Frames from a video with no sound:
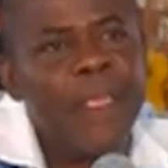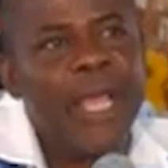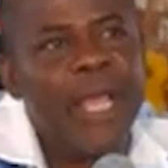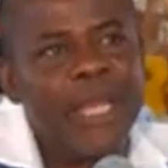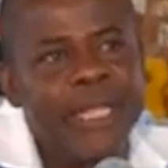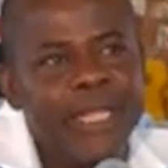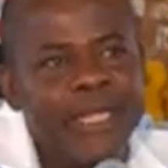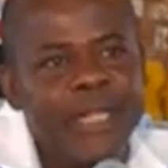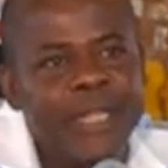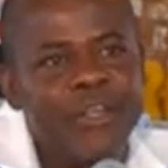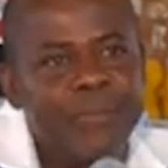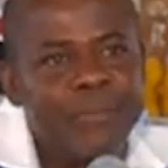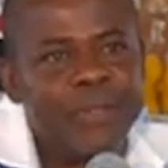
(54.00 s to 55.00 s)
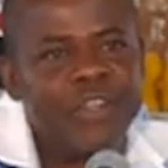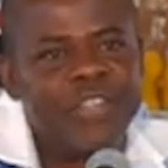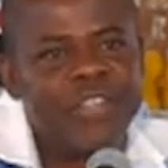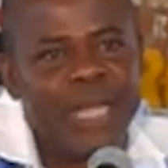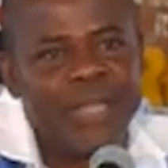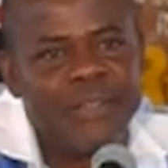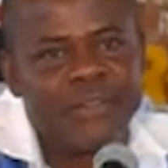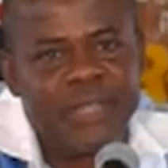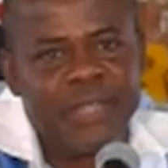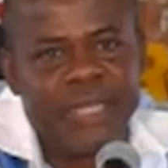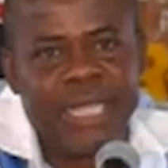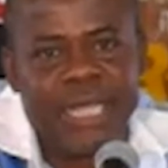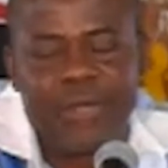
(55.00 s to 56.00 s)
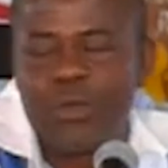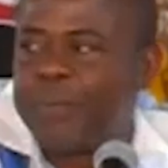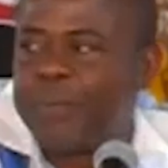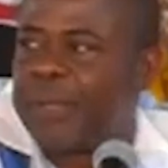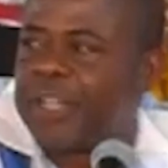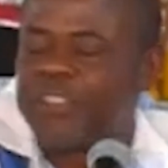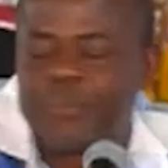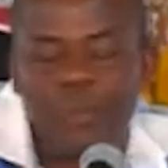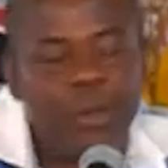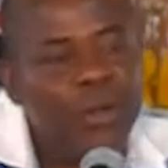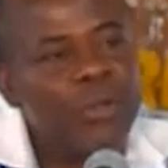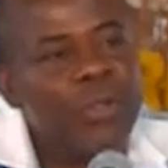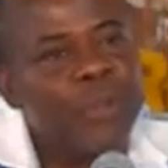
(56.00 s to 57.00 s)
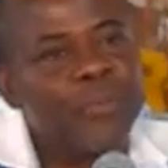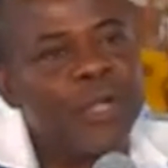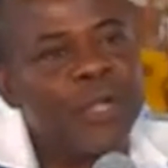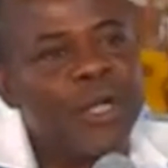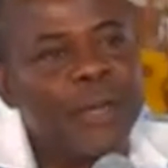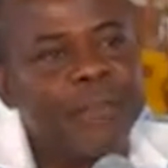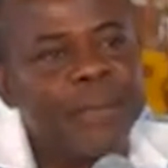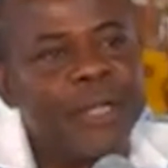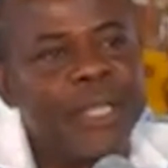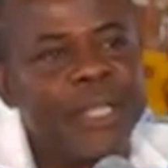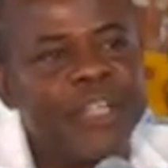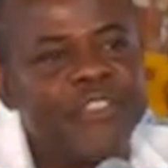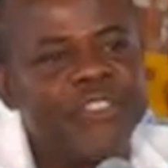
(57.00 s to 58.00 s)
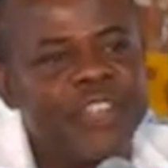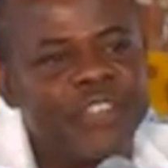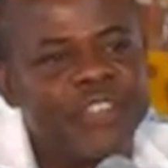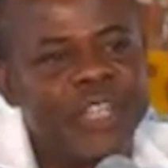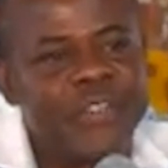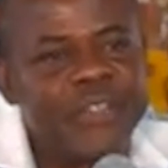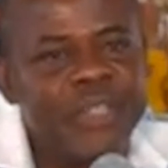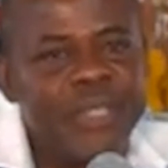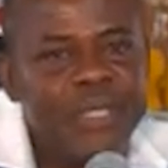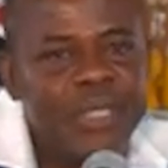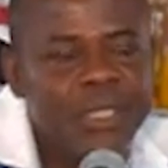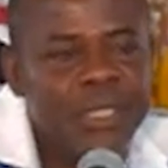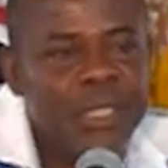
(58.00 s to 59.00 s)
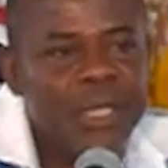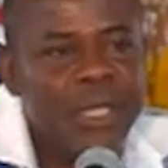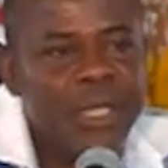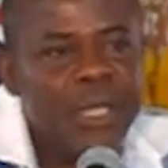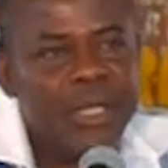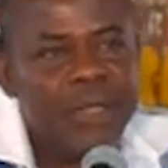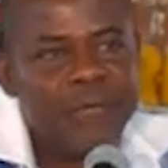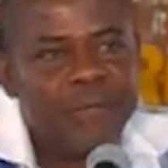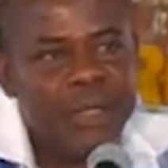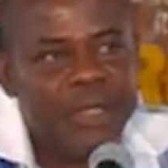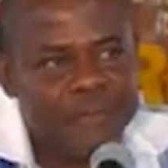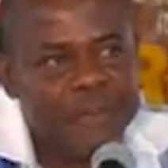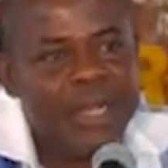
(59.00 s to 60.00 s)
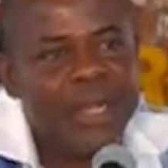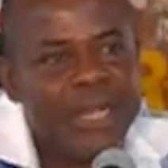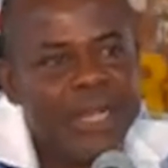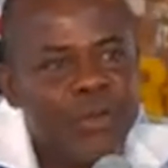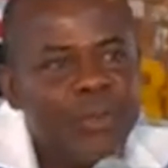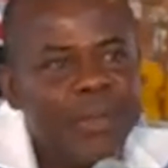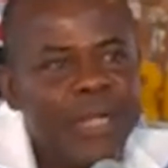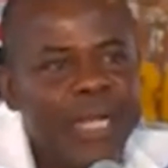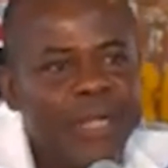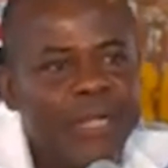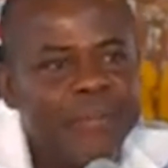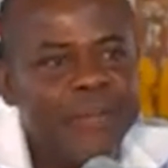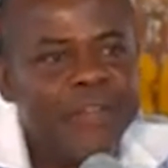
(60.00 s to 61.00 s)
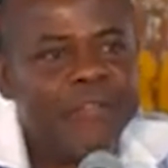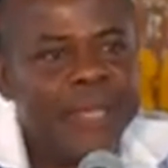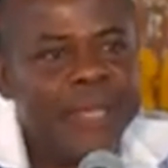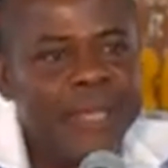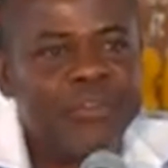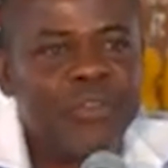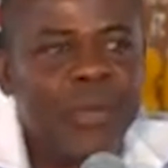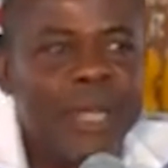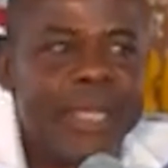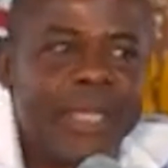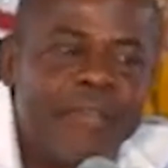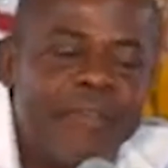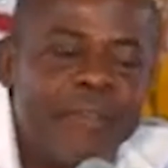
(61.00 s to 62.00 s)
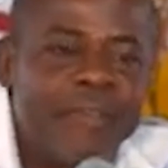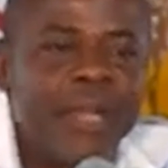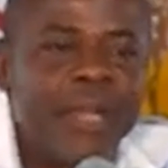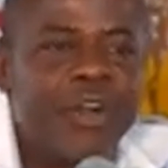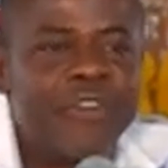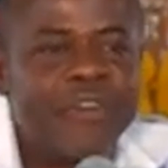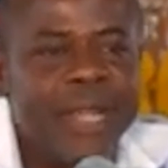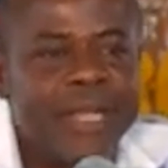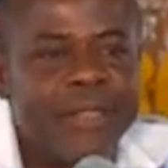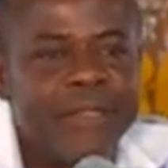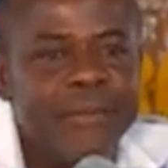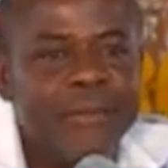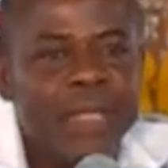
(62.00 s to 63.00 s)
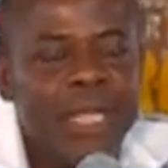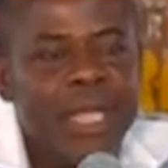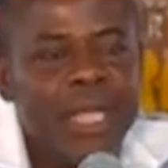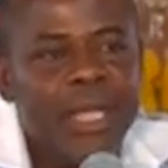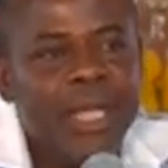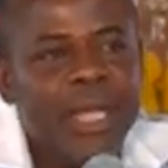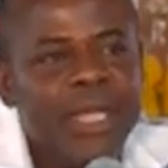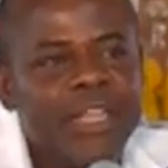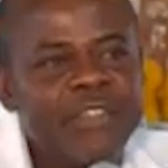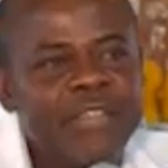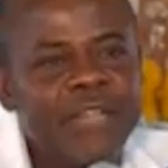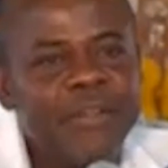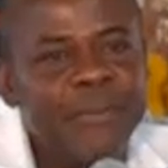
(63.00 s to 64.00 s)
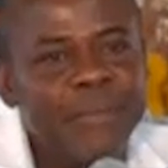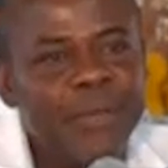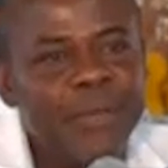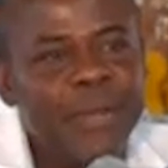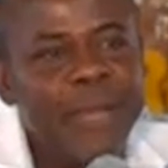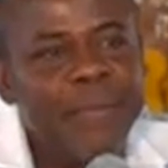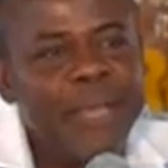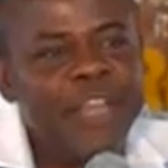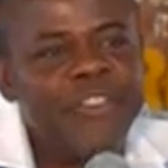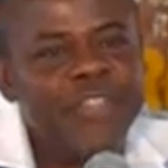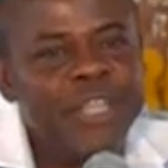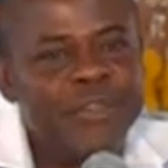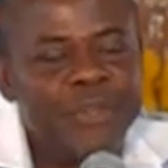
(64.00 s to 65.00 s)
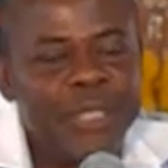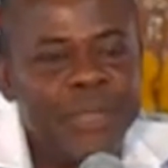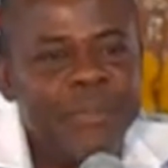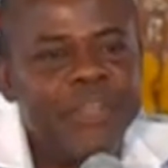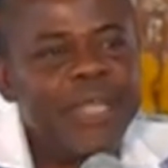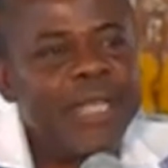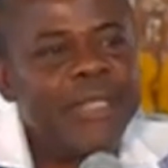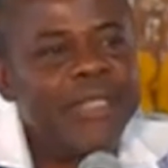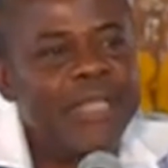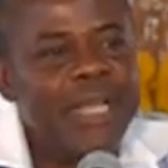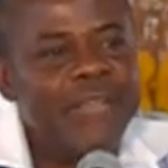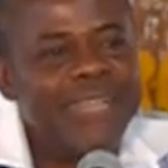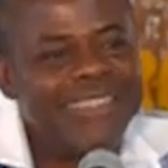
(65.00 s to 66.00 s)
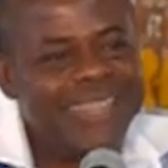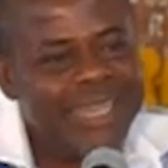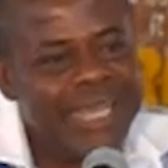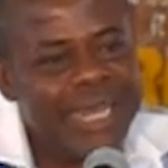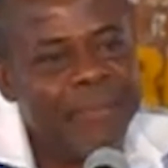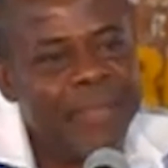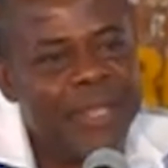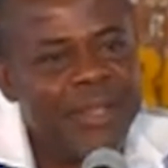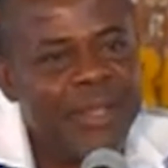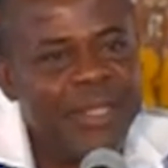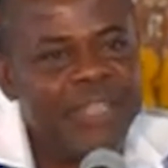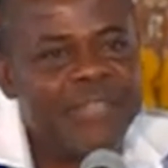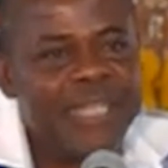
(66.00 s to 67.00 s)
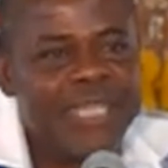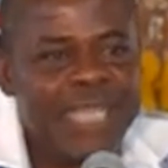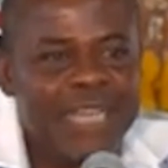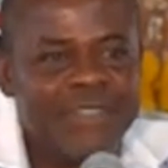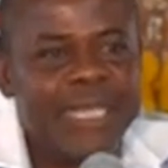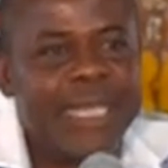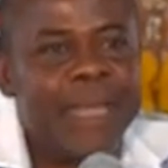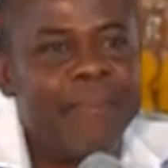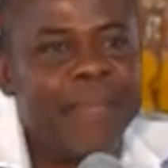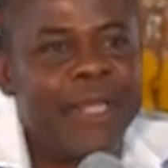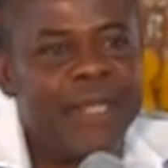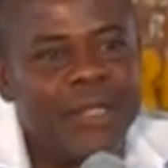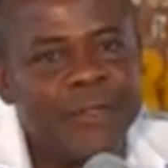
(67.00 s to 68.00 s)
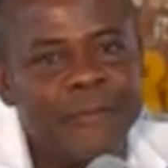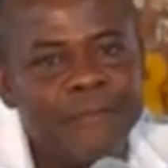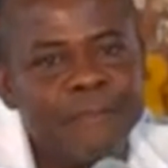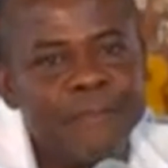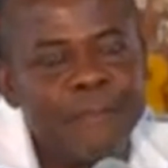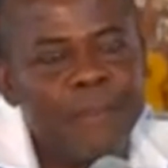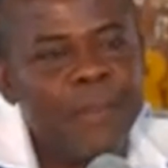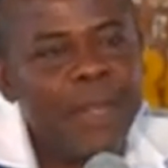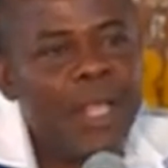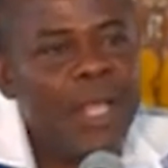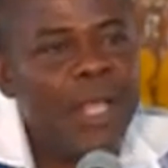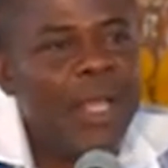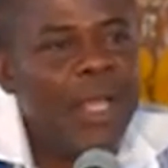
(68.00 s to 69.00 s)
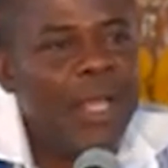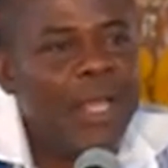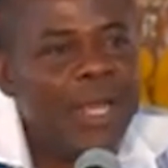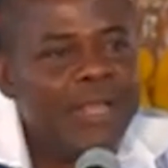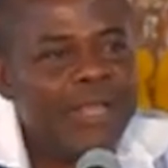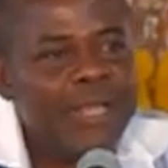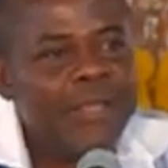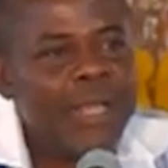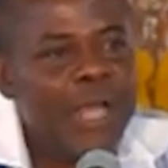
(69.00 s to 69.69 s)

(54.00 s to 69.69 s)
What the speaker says: and he did computer science, and he had opened a small computer company in Sussex. His father had opened that company for him, so I gave him the contract. And he said me, when I mentioned it to him, he said, yes. I said, can it be done? He said, yes, it can be done. And I said,